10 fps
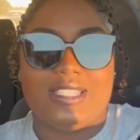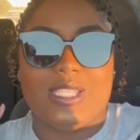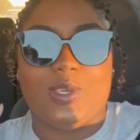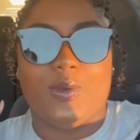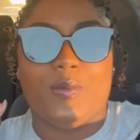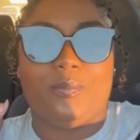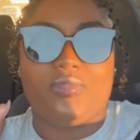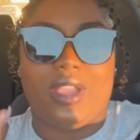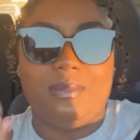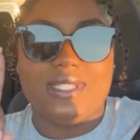So,
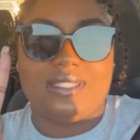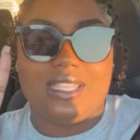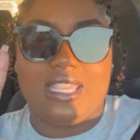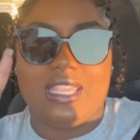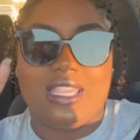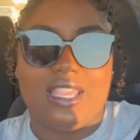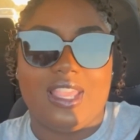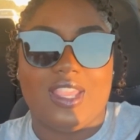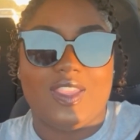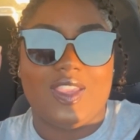I'm going to
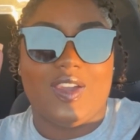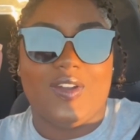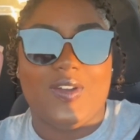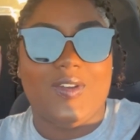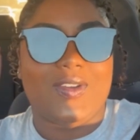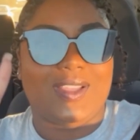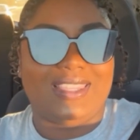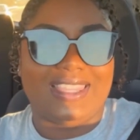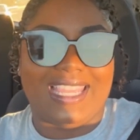see y'all